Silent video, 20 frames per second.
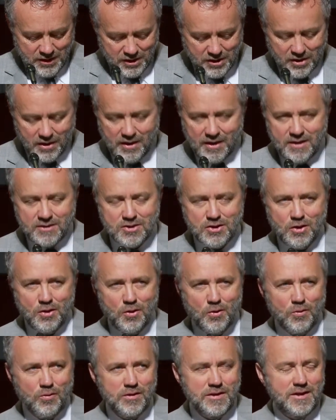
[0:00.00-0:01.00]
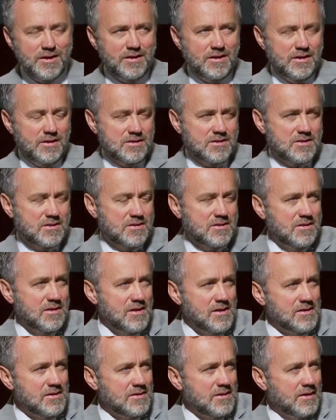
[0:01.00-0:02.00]
God's holiness
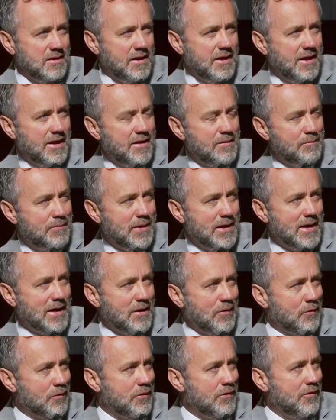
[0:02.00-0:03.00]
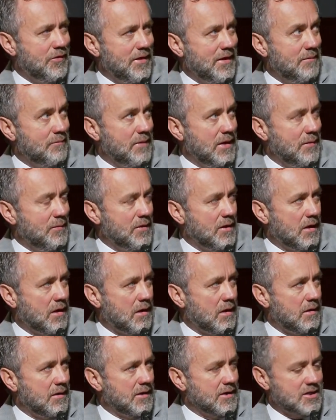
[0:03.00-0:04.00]
and power than maybe
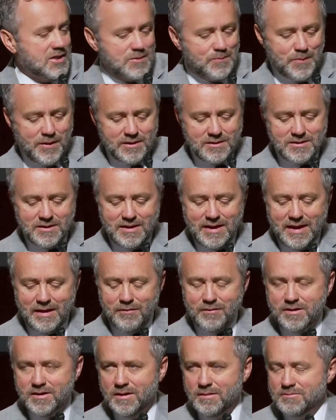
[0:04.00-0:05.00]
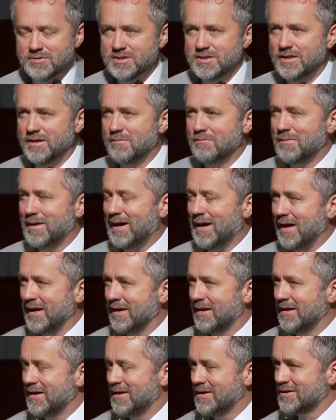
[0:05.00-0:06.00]
our expected outcomes.
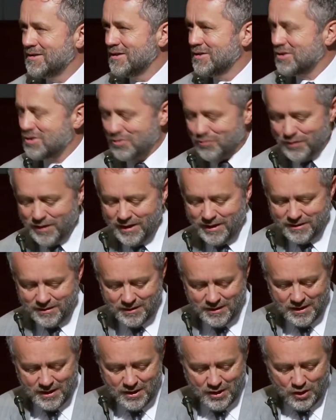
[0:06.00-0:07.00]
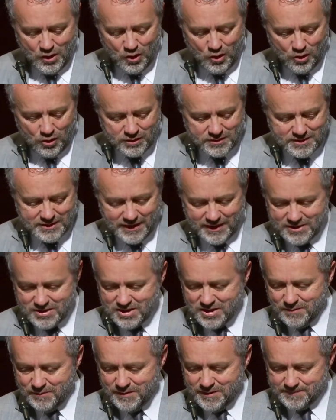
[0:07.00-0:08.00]
Nehemiah is this great Old
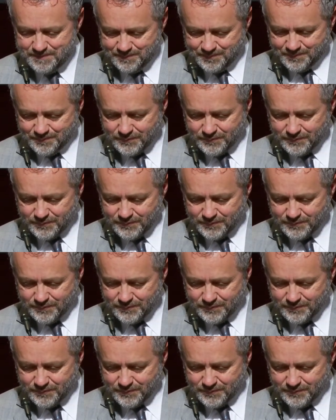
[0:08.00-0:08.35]
Testament